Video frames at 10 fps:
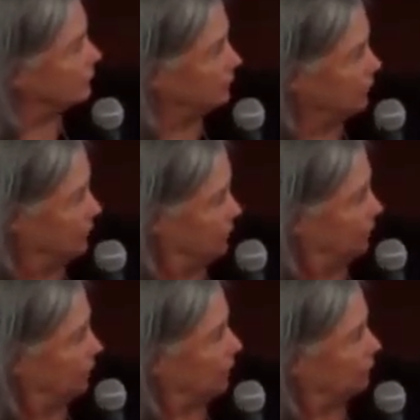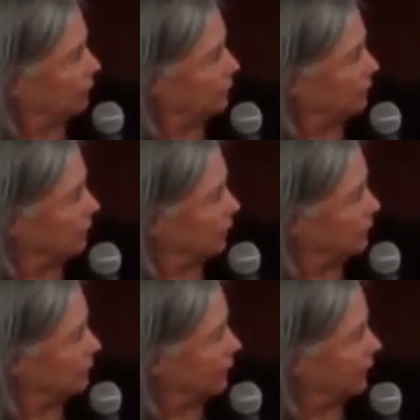as better
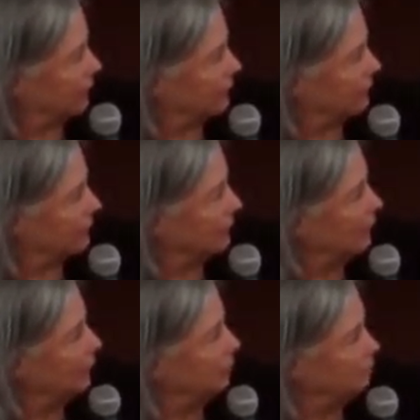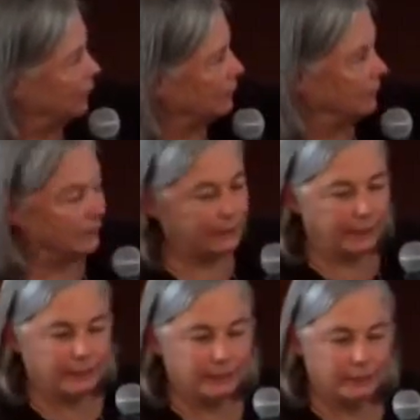lunch standards. Building
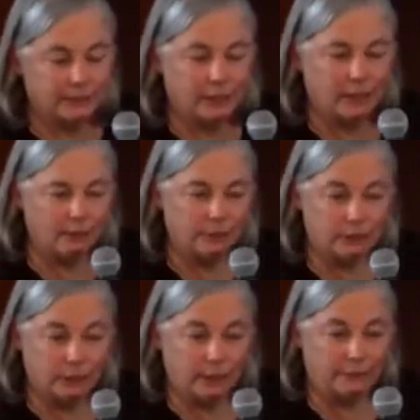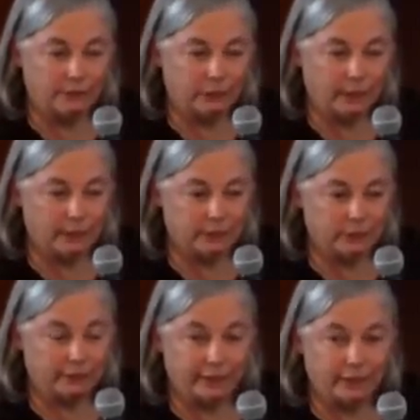standards, we still have a
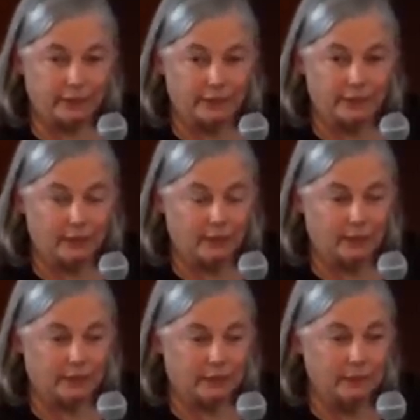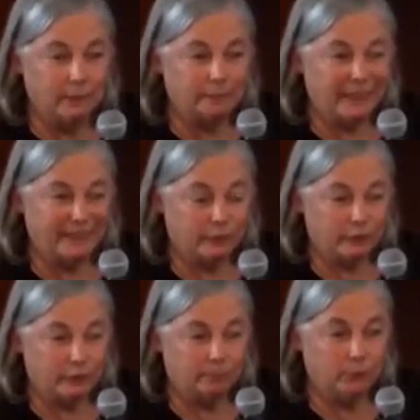challenge, frankly, on making
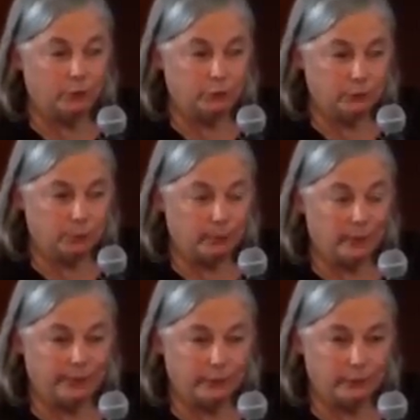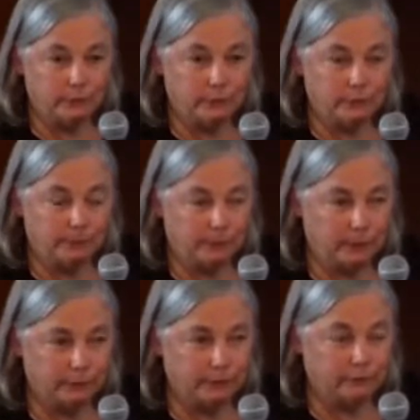sure multi-dwelling units
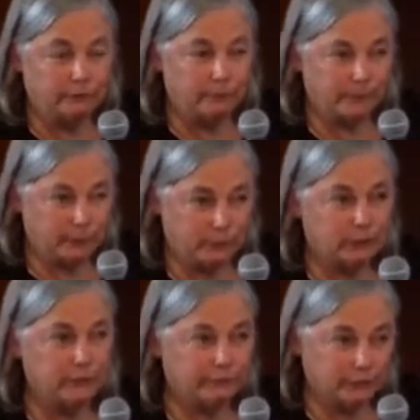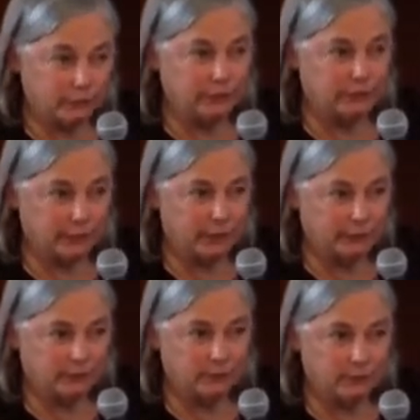benefit from energy efficiency.
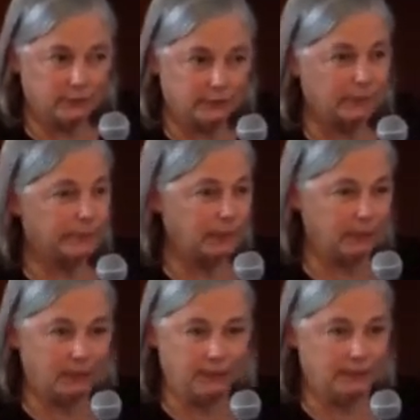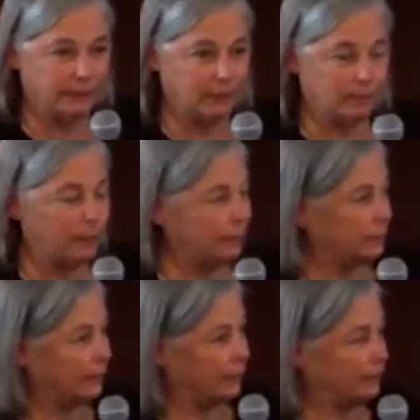I know it's something Santa
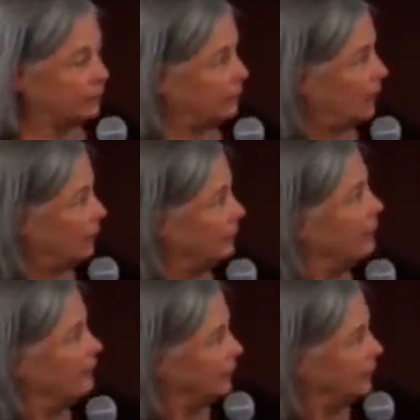Monica cares about.